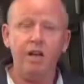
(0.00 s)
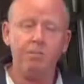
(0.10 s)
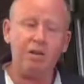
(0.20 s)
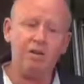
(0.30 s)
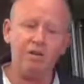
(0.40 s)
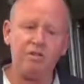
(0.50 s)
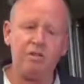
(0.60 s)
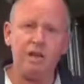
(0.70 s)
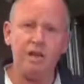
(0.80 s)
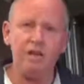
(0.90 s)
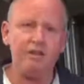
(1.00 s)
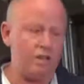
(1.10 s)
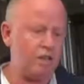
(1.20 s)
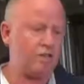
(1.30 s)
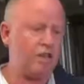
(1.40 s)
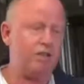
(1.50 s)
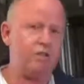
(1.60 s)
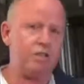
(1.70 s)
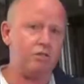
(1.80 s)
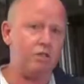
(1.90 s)
Because
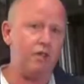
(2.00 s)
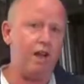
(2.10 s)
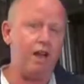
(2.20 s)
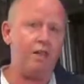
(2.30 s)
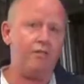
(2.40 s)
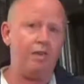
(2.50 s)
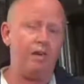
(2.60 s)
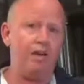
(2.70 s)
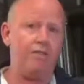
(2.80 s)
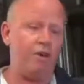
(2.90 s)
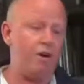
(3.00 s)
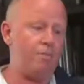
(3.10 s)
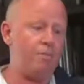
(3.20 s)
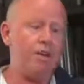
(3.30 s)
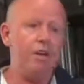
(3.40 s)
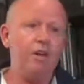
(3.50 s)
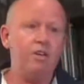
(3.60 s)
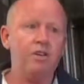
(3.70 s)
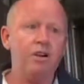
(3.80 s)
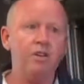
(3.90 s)
it's literally you have to go from,
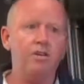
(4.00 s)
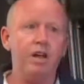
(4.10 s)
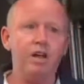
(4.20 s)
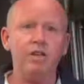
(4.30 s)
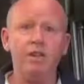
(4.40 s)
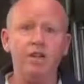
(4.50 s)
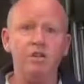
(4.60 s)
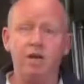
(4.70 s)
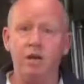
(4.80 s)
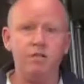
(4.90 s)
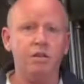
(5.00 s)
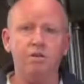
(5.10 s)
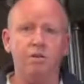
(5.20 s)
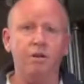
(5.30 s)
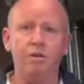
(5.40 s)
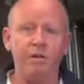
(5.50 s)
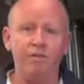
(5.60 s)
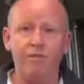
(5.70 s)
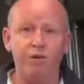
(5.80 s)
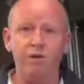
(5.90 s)
you know, everything just come to the door,
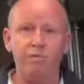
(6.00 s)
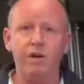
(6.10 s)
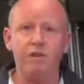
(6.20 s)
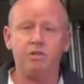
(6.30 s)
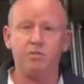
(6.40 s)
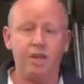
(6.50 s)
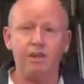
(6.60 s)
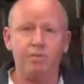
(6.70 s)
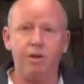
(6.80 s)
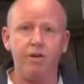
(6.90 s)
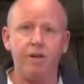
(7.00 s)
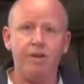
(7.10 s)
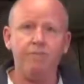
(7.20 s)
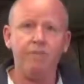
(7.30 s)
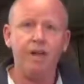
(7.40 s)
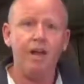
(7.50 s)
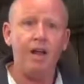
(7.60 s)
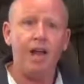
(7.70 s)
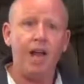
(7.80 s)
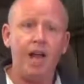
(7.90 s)
fallen bits, things blown up,
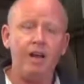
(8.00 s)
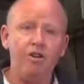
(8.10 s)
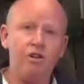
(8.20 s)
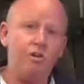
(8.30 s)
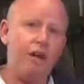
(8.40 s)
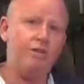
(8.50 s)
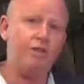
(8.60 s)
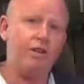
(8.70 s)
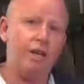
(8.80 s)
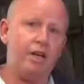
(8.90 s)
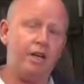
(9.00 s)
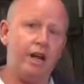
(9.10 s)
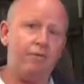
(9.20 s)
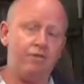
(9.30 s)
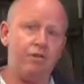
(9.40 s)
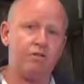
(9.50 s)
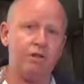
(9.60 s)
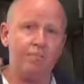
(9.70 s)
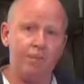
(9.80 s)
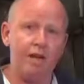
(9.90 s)
and you have to dedicate
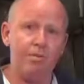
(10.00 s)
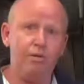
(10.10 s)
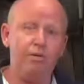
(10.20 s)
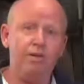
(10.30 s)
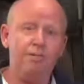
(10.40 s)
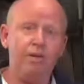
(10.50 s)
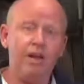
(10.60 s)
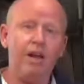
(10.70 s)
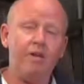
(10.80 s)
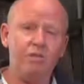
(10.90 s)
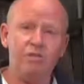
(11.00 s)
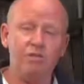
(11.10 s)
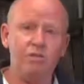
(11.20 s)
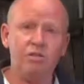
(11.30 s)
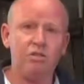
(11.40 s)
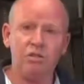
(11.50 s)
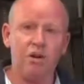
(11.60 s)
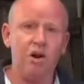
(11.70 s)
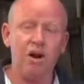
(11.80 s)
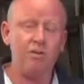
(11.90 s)
firstly people, resources,
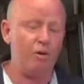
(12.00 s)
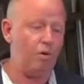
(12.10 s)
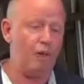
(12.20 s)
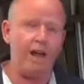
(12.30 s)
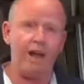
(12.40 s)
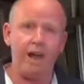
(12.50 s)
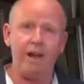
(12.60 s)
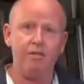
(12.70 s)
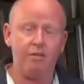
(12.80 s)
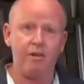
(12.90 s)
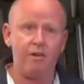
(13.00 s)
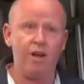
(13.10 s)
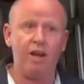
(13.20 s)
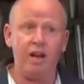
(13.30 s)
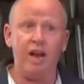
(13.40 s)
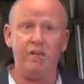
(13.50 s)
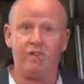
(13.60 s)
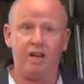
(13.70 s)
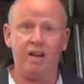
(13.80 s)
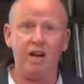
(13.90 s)
time, all that, and you're going to
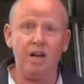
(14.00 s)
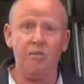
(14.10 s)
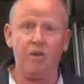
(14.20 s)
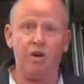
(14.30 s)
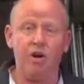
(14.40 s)
have to argue a